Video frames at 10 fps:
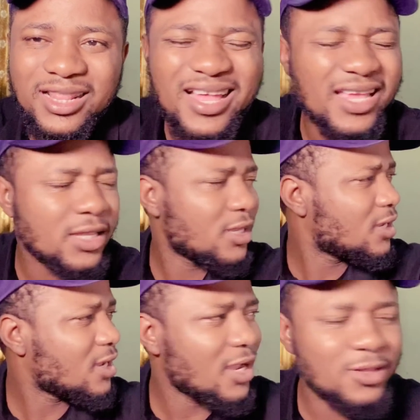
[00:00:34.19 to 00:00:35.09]
Like,
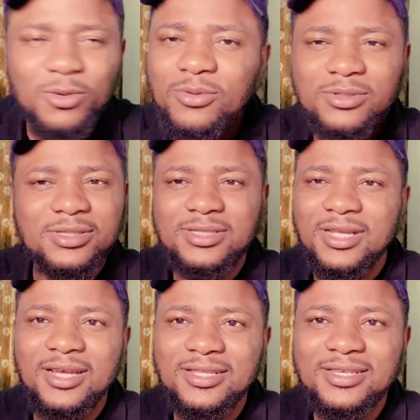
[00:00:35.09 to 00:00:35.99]
I don't
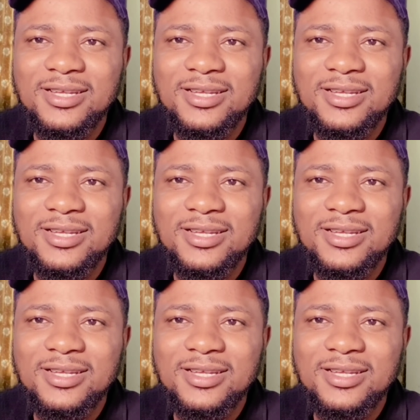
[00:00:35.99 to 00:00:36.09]
understand.